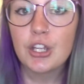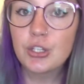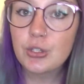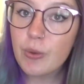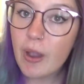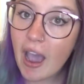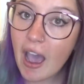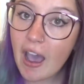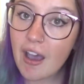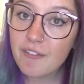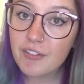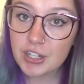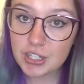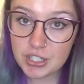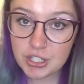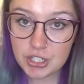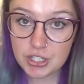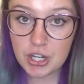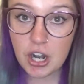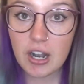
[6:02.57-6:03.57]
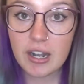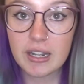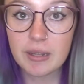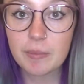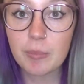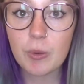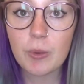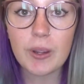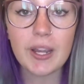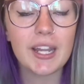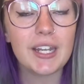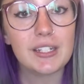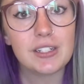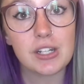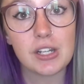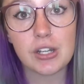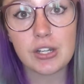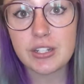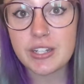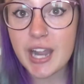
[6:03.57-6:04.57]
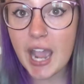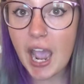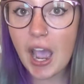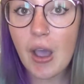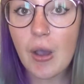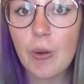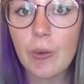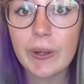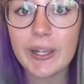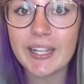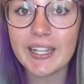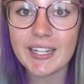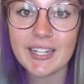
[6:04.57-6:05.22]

You have a starting point. Now